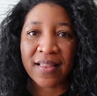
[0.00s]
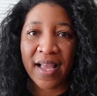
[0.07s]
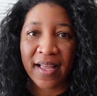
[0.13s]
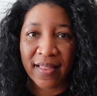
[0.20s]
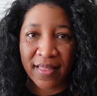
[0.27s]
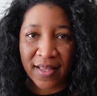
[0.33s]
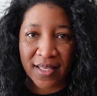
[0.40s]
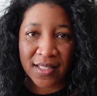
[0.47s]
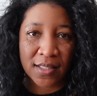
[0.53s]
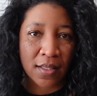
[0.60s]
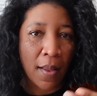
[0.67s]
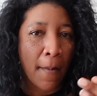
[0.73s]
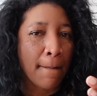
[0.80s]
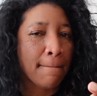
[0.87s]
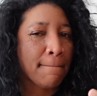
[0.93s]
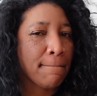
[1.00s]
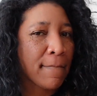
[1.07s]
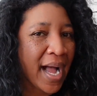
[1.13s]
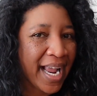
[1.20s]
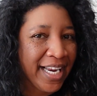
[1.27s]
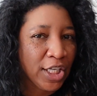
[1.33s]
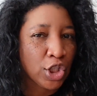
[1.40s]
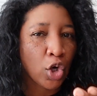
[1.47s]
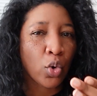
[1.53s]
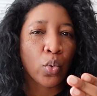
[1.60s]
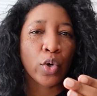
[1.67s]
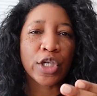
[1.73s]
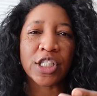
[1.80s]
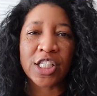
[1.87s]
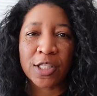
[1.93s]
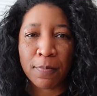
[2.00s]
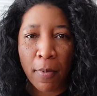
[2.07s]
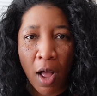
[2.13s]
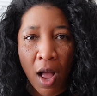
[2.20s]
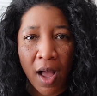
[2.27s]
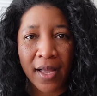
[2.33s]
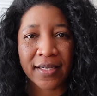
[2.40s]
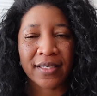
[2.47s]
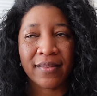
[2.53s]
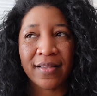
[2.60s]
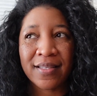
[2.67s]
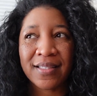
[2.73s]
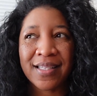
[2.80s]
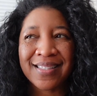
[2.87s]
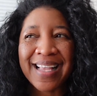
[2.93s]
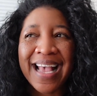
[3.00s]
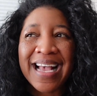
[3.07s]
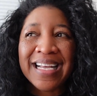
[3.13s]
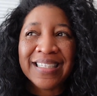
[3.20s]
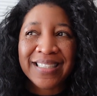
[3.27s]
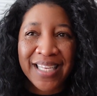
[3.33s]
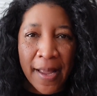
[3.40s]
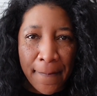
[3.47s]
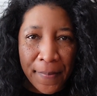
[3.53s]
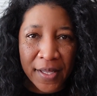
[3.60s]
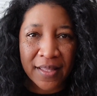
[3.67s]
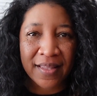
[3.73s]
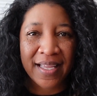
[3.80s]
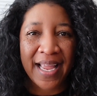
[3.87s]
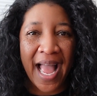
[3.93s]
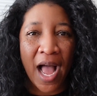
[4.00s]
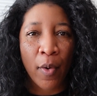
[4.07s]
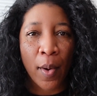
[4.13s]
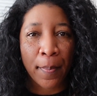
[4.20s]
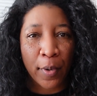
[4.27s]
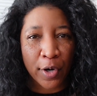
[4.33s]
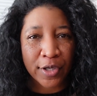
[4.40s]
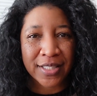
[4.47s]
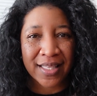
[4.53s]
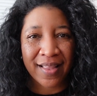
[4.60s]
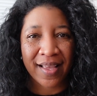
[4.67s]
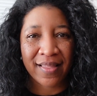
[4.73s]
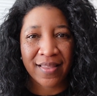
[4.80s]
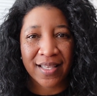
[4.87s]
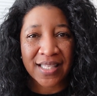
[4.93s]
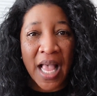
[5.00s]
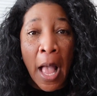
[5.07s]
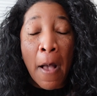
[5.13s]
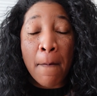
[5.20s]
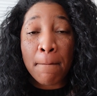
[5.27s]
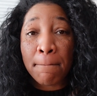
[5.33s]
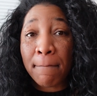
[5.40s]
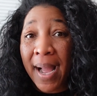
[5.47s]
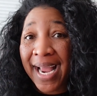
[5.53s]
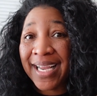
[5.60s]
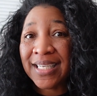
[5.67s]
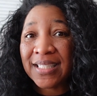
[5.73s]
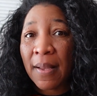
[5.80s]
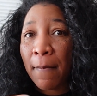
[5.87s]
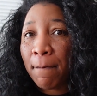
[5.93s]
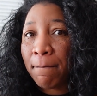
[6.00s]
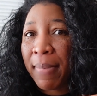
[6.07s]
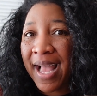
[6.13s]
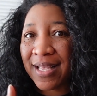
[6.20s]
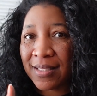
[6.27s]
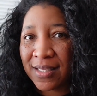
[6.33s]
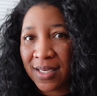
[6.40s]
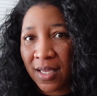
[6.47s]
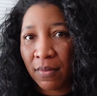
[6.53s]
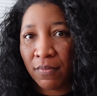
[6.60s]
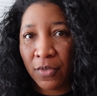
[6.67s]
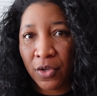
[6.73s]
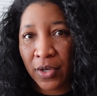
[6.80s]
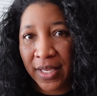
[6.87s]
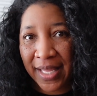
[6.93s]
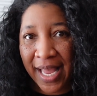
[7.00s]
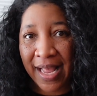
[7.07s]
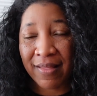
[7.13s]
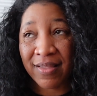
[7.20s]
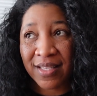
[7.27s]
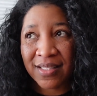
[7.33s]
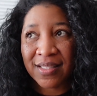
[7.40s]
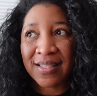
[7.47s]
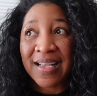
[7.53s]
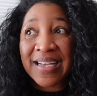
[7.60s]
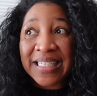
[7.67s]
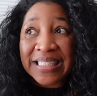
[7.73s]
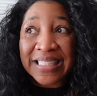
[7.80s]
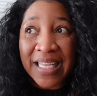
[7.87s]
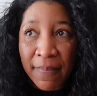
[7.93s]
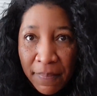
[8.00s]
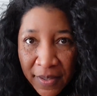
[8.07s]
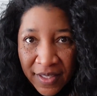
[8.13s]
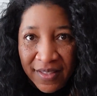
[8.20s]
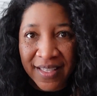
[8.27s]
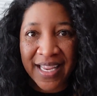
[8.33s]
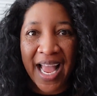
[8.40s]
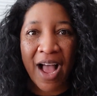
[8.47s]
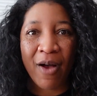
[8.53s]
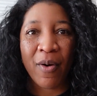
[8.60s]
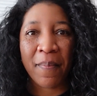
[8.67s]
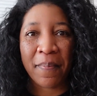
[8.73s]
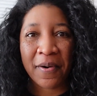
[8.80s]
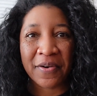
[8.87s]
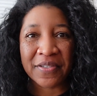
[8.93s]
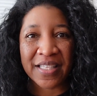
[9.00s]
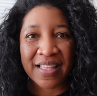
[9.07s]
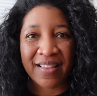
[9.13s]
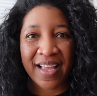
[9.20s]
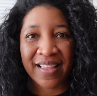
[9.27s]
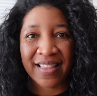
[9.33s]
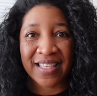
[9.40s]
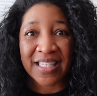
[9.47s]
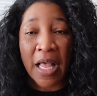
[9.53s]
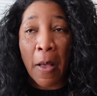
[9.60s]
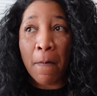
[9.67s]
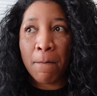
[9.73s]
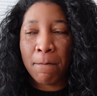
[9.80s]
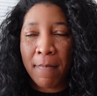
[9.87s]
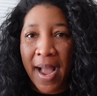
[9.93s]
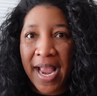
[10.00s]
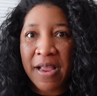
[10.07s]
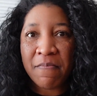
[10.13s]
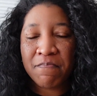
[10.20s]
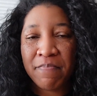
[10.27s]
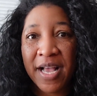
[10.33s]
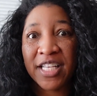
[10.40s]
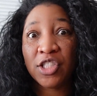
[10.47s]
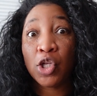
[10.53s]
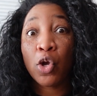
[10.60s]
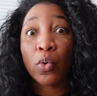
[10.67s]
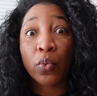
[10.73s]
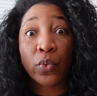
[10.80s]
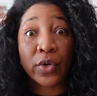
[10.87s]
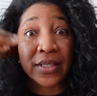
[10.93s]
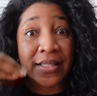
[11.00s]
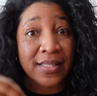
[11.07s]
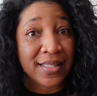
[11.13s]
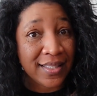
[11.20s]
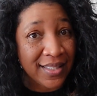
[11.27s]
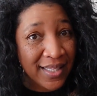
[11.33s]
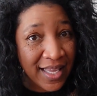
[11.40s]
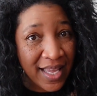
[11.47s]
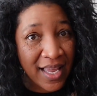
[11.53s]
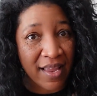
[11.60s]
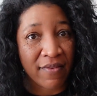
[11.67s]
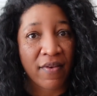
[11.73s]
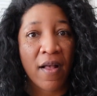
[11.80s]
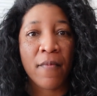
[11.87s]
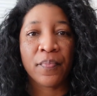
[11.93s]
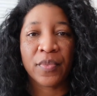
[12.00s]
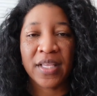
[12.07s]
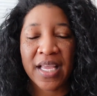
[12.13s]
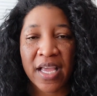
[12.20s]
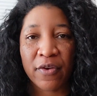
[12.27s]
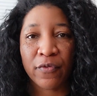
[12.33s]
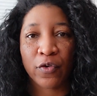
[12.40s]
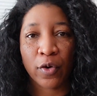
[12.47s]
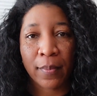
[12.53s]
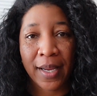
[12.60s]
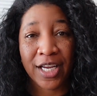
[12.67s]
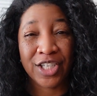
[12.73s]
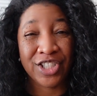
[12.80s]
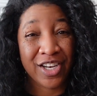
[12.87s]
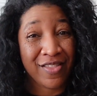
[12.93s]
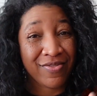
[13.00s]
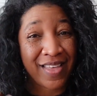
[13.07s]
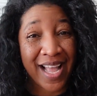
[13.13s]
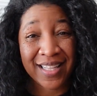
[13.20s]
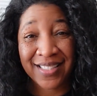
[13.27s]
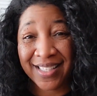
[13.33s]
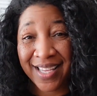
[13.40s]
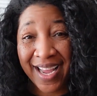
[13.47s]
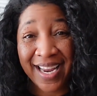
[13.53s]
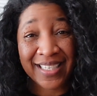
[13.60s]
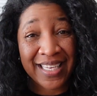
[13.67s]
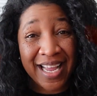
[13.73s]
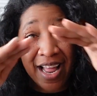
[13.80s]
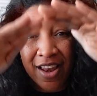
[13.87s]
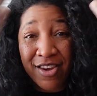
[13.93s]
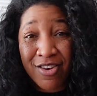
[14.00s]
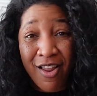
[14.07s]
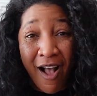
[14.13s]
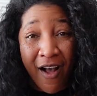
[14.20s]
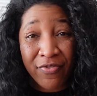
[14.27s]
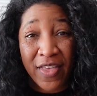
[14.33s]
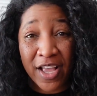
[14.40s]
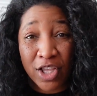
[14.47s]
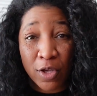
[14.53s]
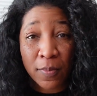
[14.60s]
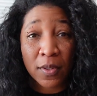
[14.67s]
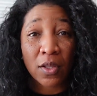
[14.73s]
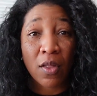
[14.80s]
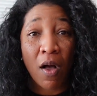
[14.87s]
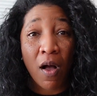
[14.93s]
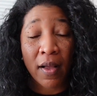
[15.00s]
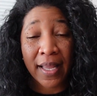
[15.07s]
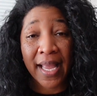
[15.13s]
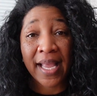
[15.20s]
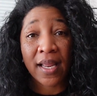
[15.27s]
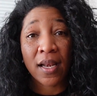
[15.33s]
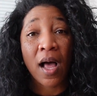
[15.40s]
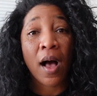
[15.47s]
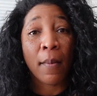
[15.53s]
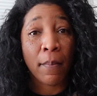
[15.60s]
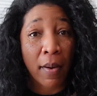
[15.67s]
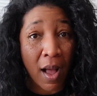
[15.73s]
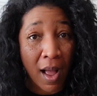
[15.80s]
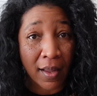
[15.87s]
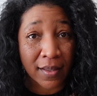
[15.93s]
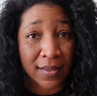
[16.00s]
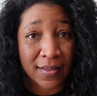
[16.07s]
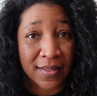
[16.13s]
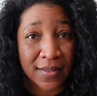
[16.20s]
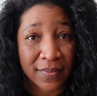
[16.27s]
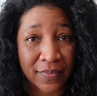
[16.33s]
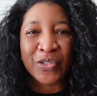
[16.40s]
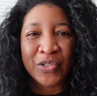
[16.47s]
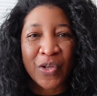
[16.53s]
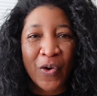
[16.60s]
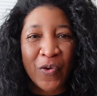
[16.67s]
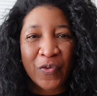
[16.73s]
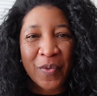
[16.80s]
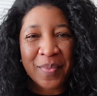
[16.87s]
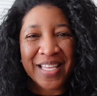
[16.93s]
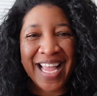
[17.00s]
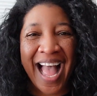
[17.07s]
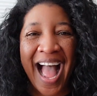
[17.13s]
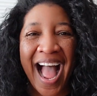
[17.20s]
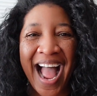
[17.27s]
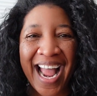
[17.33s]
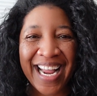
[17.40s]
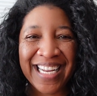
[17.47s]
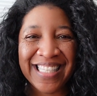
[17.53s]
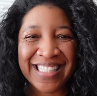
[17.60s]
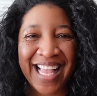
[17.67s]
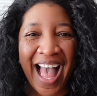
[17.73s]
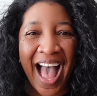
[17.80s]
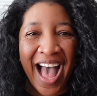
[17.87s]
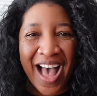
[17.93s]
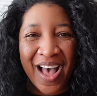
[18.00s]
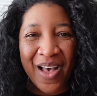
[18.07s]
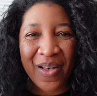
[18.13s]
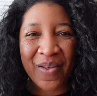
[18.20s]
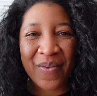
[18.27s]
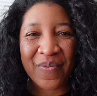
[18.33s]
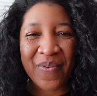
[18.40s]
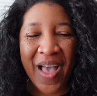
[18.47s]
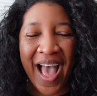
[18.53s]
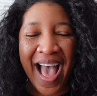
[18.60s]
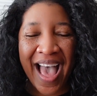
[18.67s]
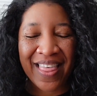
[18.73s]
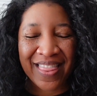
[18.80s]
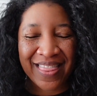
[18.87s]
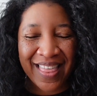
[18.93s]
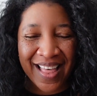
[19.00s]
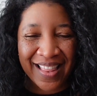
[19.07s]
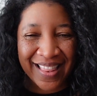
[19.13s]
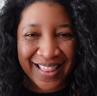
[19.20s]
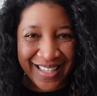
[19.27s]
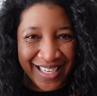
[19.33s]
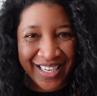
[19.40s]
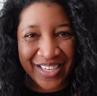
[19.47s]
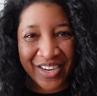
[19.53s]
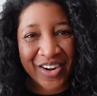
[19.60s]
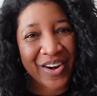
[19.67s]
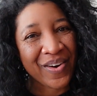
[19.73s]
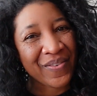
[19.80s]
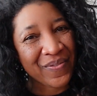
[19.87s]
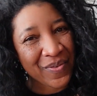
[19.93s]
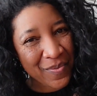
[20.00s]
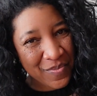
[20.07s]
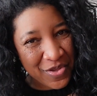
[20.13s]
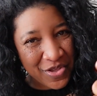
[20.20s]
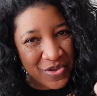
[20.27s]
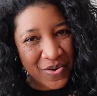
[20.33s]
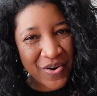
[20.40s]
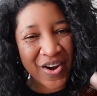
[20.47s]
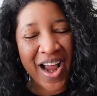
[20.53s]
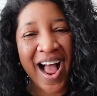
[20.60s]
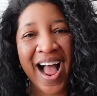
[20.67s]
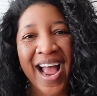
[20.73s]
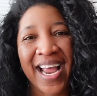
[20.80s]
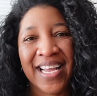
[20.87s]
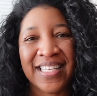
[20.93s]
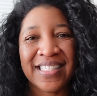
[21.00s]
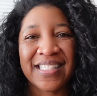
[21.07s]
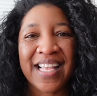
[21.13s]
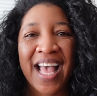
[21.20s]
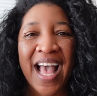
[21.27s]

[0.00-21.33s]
like this might respond. This is typically how a person like this might best communicate. This is typically how a person like this might best receive the information. That's the idea, not that you belong in a box. So from the eyes of the leader, from your eyes,